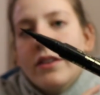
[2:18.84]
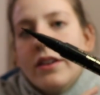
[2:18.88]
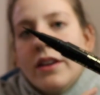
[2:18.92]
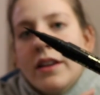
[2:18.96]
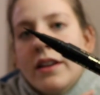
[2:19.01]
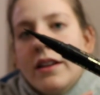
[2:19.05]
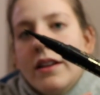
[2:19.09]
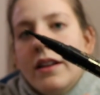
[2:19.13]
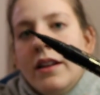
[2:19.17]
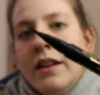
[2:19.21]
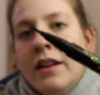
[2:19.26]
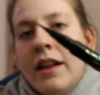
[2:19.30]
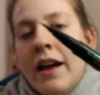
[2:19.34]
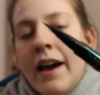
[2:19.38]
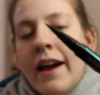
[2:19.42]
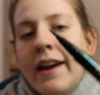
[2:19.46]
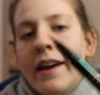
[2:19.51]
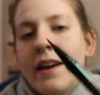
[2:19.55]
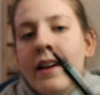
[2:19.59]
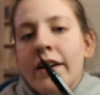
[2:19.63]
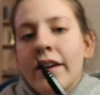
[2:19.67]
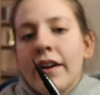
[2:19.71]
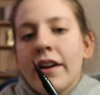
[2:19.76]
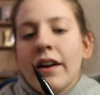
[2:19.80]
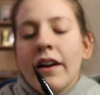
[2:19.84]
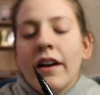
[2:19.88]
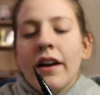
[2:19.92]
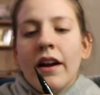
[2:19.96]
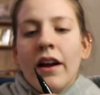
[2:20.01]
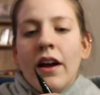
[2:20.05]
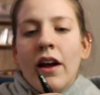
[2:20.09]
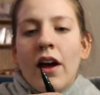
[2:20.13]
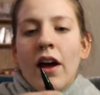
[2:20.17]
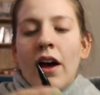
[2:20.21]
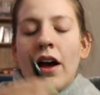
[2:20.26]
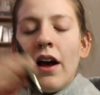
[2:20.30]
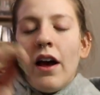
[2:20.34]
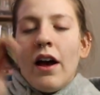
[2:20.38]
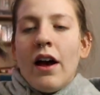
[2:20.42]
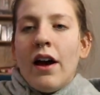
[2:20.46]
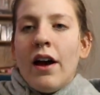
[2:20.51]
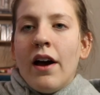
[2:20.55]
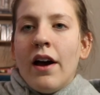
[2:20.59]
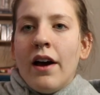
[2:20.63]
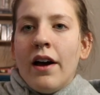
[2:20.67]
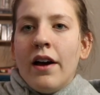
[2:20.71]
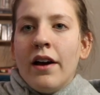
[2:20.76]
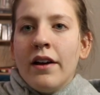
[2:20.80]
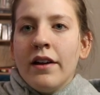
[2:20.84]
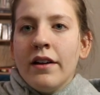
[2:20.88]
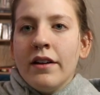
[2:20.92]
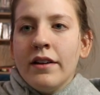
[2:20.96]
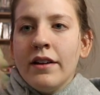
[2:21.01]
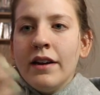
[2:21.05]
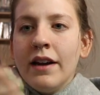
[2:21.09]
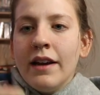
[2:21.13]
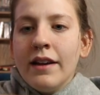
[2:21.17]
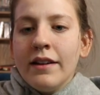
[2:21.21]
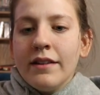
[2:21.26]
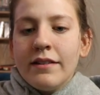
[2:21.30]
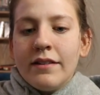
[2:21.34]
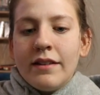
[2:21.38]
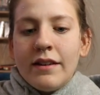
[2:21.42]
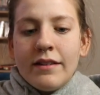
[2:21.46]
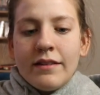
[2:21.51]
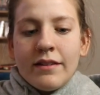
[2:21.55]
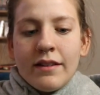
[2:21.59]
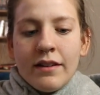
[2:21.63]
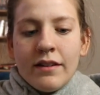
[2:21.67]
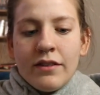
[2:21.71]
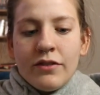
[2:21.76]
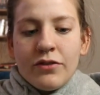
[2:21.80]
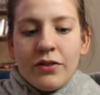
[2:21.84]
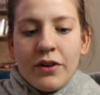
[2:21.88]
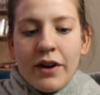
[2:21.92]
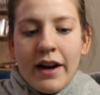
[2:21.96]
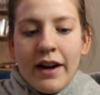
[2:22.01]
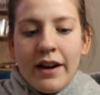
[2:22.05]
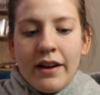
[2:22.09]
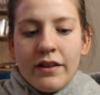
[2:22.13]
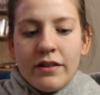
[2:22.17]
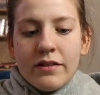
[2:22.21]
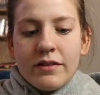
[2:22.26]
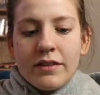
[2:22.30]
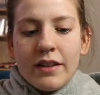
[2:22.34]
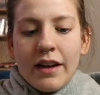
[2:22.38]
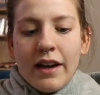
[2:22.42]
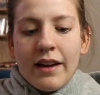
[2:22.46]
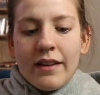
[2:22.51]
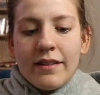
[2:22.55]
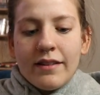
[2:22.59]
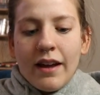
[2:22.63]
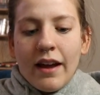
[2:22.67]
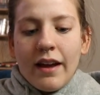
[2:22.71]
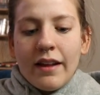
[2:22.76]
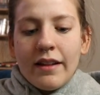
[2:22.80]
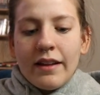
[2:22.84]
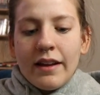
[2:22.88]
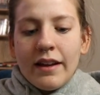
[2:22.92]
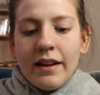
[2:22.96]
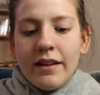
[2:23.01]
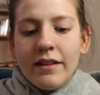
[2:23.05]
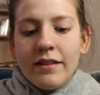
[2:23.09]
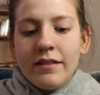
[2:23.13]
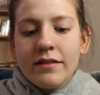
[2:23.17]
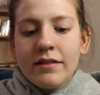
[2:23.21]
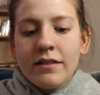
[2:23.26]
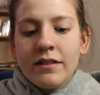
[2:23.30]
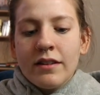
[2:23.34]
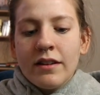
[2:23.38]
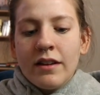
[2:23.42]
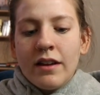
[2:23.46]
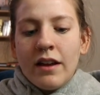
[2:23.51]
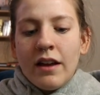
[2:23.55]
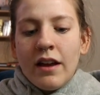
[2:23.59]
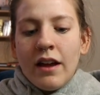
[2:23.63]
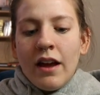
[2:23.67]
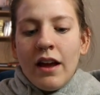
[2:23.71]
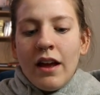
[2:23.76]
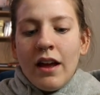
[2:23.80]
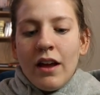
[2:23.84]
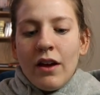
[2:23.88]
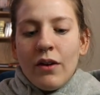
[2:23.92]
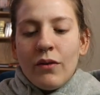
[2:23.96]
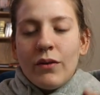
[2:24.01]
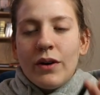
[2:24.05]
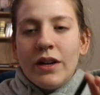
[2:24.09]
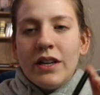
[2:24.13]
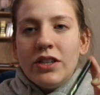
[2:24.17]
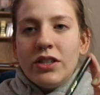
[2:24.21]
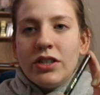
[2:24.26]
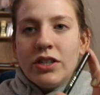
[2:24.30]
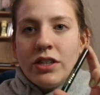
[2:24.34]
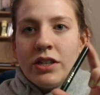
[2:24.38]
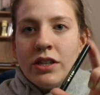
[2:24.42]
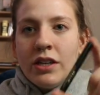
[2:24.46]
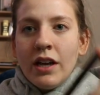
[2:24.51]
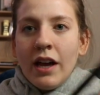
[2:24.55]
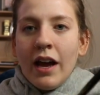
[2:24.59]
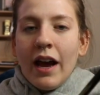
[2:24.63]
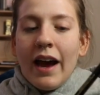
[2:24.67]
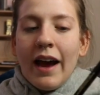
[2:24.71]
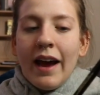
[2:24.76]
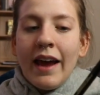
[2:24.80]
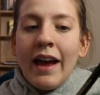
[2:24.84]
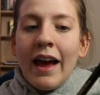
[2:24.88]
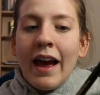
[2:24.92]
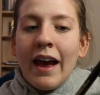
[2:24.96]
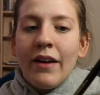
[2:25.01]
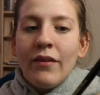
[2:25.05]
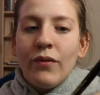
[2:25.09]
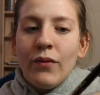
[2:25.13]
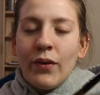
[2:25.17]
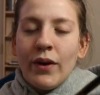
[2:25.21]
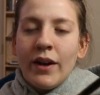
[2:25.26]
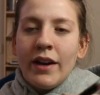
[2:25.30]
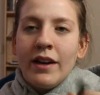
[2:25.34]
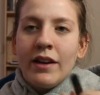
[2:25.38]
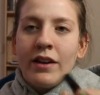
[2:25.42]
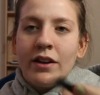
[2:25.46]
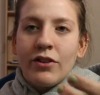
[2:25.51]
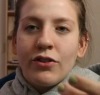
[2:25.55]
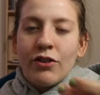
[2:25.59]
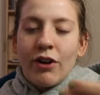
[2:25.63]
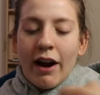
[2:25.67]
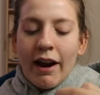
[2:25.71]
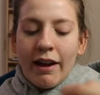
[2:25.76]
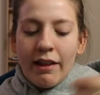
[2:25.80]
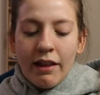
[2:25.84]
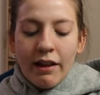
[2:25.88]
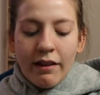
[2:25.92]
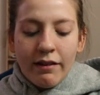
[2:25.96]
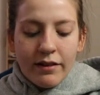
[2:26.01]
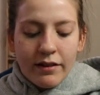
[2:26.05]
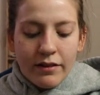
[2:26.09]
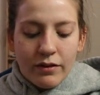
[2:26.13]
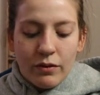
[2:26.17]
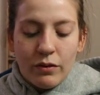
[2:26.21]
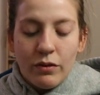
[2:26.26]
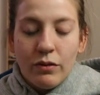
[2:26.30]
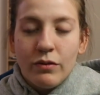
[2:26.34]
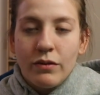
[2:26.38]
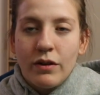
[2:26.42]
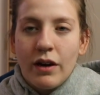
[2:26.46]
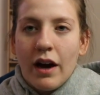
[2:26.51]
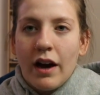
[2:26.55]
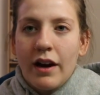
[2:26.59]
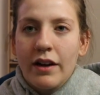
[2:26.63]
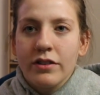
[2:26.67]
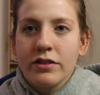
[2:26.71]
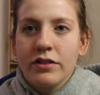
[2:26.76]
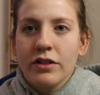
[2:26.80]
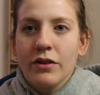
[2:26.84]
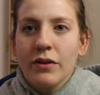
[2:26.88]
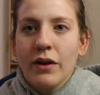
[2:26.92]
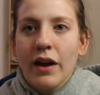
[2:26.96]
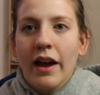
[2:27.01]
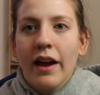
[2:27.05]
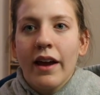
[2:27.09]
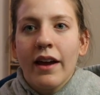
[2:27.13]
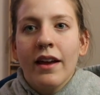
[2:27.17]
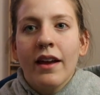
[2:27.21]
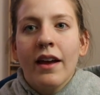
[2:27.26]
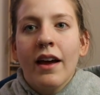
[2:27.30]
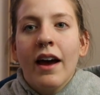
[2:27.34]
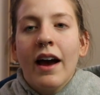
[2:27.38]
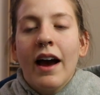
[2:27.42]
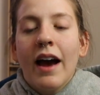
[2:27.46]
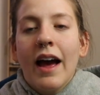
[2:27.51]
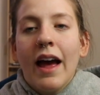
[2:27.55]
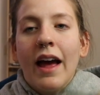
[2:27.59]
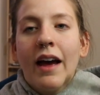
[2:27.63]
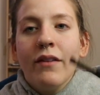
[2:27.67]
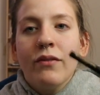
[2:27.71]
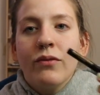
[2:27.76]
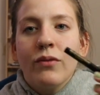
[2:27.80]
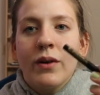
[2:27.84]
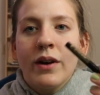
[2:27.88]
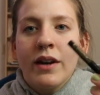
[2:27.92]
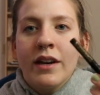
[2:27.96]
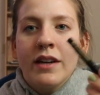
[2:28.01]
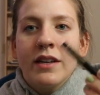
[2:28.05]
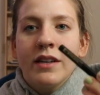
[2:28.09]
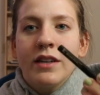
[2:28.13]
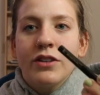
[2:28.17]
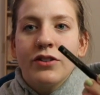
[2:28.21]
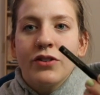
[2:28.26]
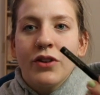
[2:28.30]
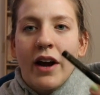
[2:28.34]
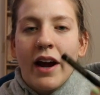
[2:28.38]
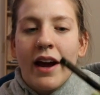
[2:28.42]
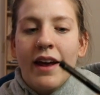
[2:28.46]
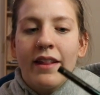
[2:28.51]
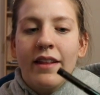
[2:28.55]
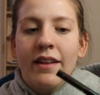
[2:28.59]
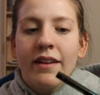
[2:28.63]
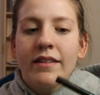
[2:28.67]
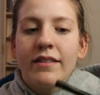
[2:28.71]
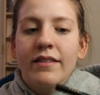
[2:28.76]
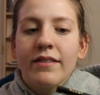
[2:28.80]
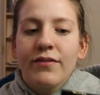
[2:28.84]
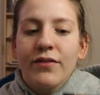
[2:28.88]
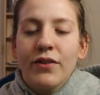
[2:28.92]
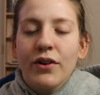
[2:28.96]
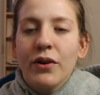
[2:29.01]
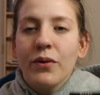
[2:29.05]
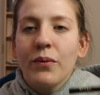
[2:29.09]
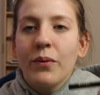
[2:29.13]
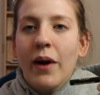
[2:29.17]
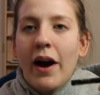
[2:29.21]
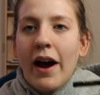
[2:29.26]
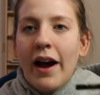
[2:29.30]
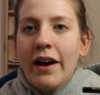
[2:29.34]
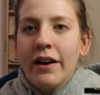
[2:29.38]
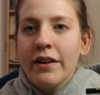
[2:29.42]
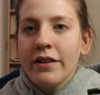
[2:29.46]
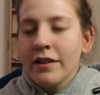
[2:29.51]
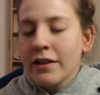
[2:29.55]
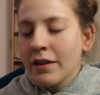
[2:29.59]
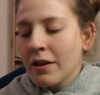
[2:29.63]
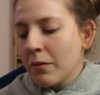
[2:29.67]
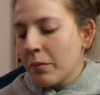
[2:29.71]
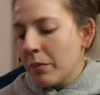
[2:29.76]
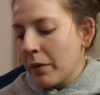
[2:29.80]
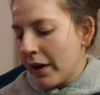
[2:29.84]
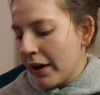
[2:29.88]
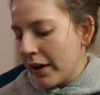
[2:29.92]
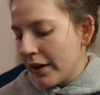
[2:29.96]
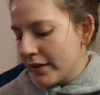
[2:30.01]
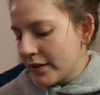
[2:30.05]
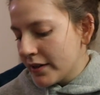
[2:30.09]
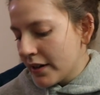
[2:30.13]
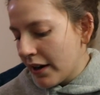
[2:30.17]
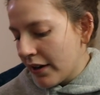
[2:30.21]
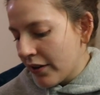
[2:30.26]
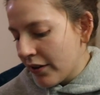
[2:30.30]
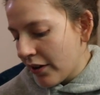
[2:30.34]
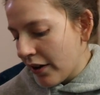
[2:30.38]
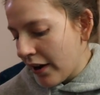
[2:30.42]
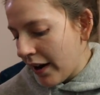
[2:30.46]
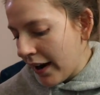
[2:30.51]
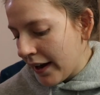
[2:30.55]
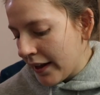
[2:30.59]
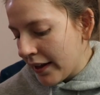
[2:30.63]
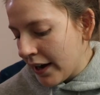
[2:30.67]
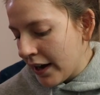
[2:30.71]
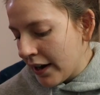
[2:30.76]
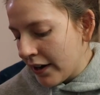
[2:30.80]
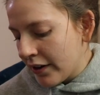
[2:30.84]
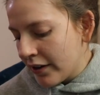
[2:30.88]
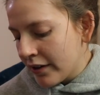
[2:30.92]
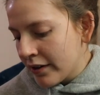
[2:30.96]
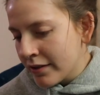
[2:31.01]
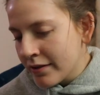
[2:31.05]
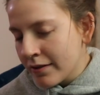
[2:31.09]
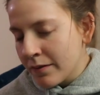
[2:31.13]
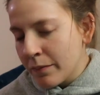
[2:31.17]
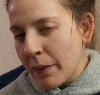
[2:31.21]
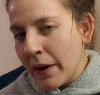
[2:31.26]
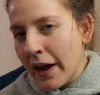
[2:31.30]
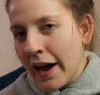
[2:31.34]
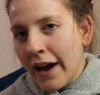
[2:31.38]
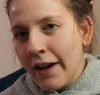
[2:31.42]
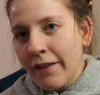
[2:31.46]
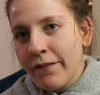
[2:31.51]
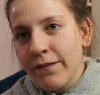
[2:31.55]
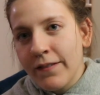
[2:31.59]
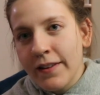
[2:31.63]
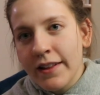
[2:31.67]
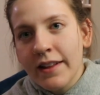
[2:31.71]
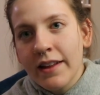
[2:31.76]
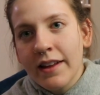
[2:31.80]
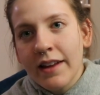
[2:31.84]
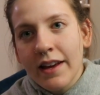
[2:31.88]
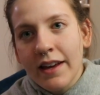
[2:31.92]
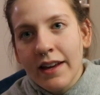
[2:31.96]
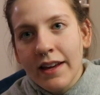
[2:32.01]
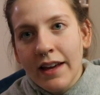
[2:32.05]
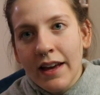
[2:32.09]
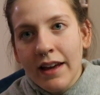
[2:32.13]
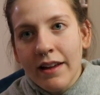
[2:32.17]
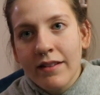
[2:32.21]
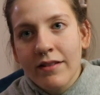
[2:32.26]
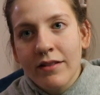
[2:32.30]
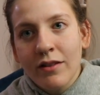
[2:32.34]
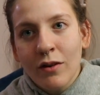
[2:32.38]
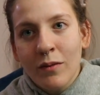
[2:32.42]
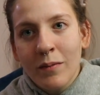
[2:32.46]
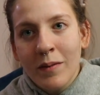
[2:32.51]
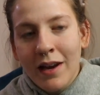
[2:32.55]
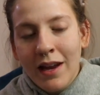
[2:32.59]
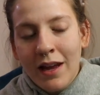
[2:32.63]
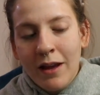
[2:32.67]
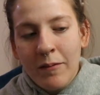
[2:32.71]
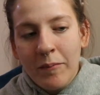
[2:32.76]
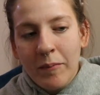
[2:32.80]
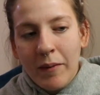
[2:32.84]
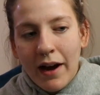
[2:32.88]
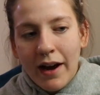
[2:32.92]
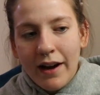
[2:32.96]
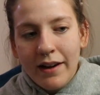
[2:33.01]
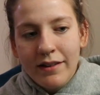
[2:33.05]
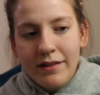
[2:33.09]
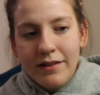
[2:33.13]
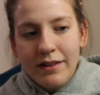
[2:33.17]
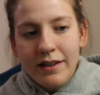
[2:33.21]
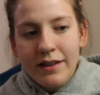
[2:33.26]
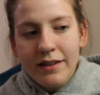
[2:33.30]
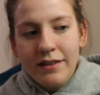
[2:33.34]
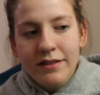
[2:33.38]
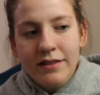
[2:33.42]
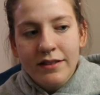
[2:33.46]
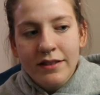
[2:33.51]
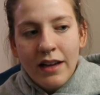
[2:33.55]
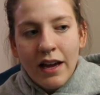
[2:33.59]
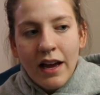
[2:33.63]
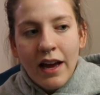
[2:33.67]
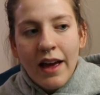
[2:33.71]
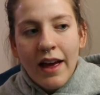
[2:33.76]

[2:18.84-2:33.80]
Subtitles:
looking liner. Nice decent trial size at least, which I have wanted to try this. Oh gosh, okay. I have wanted to try this for a while and compare it to other eyeliners, but I feel like I get so many in boxes